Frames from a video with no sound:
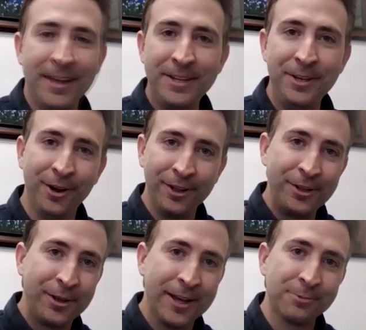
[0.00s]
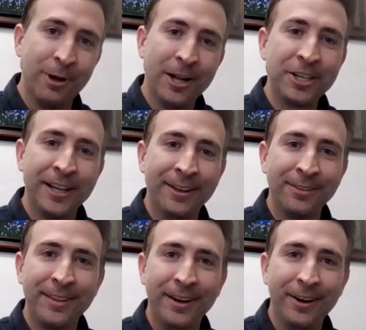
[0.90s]
thank you to all you guys watching
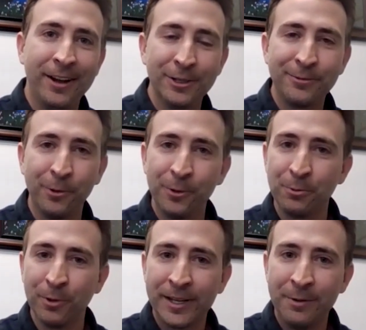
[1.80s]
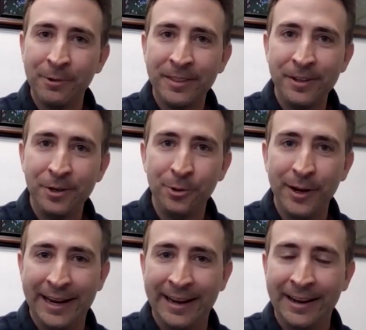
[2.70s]
out there. I look forward to working with you.
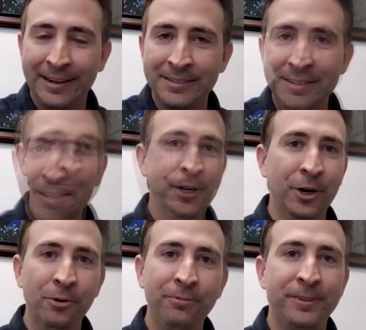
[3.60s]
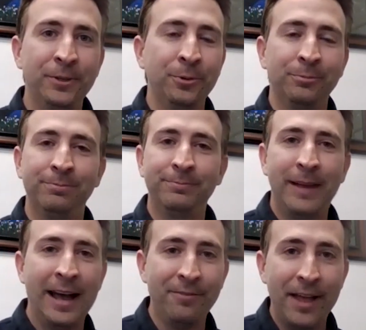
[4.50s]
And, you know, if you
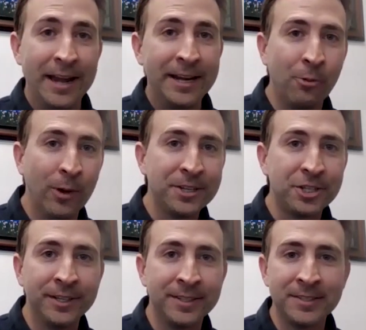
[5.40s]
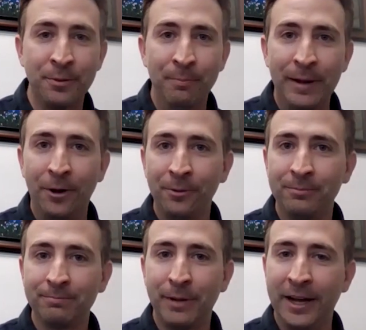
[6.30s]
have any questions about
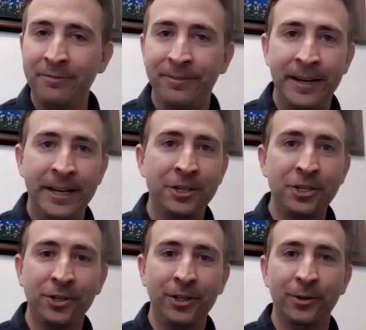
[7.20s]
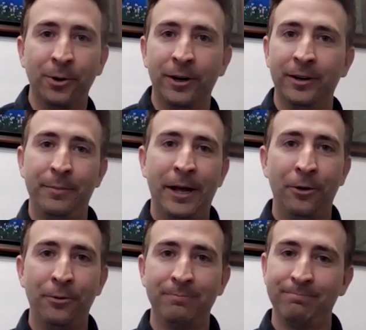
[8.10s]
Pine Financial or
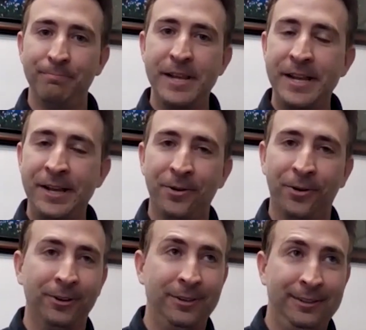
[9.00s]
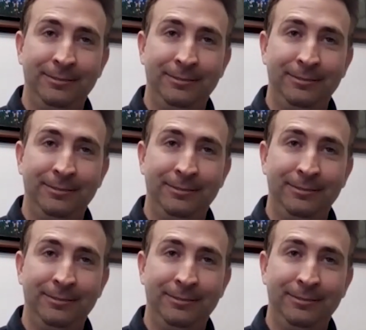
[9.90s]
about me or